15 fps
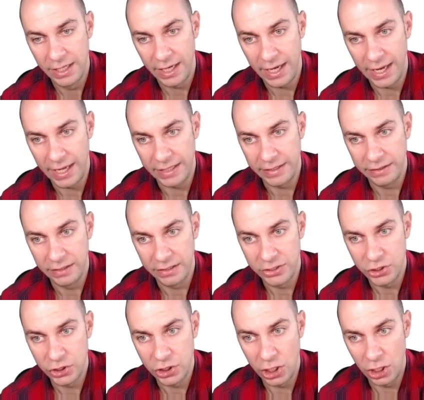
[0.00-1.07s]
and the
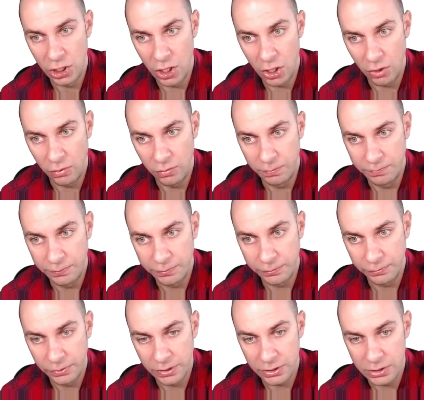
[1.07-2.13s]
slope,
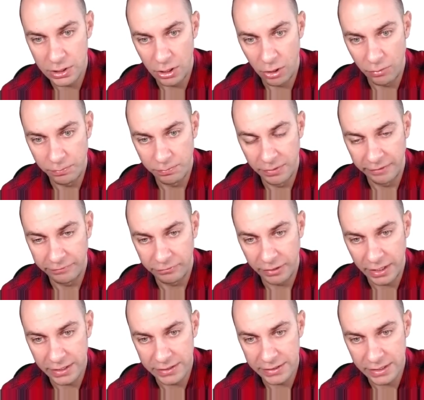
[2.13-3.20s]
the slope, my
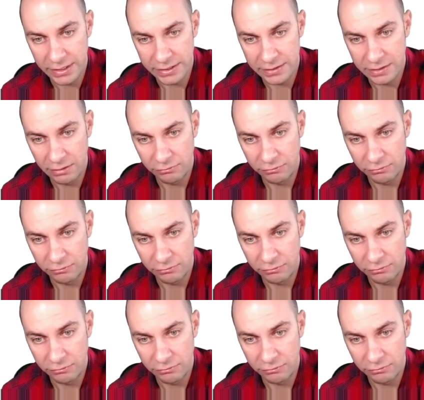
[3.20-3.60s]
friends, is the